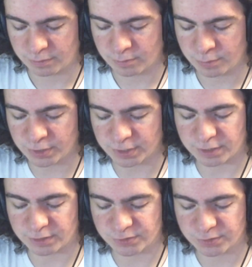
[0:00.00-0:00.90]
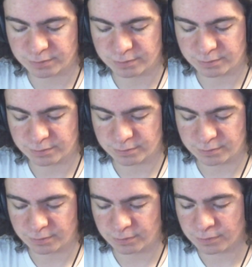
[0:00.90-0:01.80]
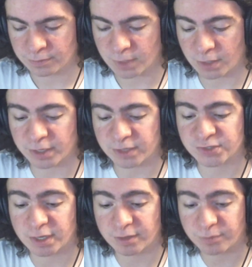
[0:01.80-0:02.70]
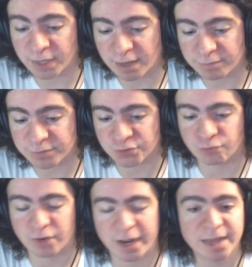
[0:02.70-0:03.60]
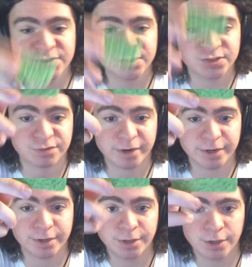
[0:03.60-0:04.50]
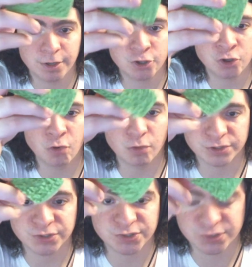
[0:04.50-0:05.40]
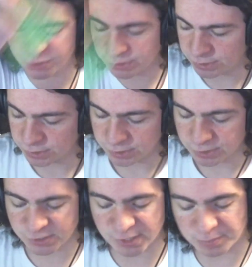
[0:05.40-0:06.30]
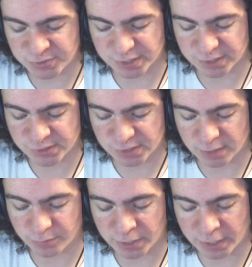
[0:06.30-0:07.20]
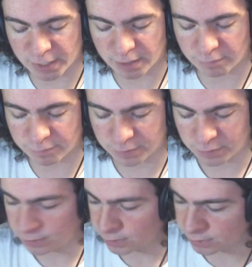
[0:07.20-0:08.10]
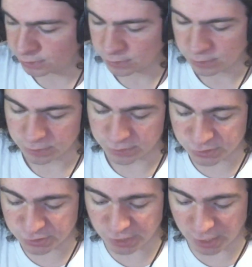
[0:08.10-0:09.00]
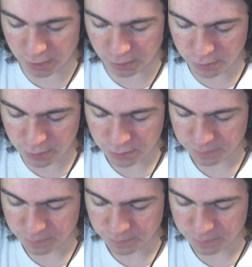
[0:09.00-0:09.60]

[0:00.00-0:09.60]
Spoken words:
Please. Okay, so then we have this grass. This is a very coarse substance. And then we have the stand.